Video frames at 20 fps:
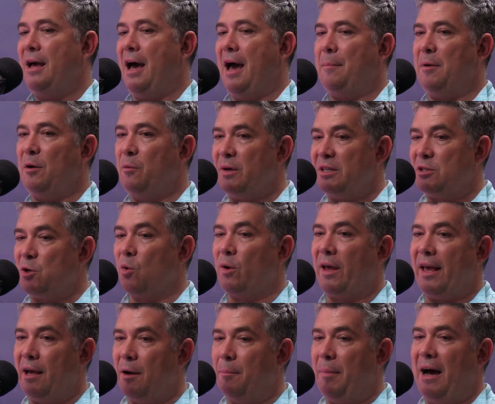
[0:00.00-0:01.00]
I mean, we're
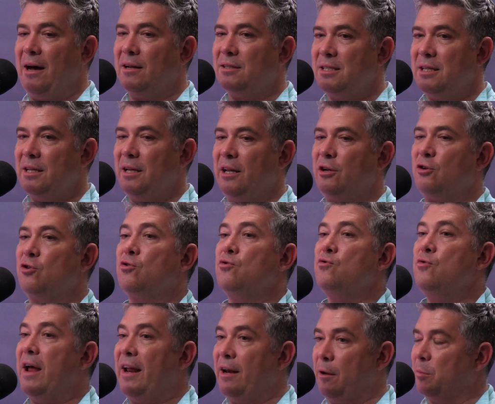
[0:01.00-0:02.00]
talking about
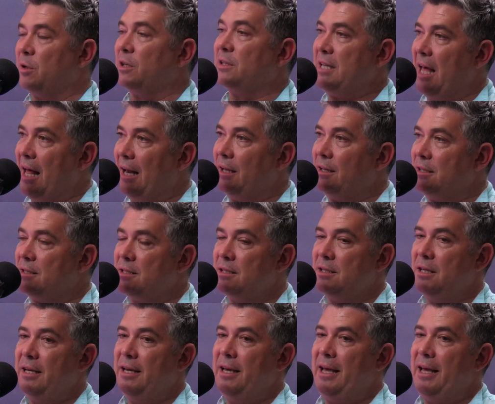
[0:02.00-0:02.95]
incredible talents.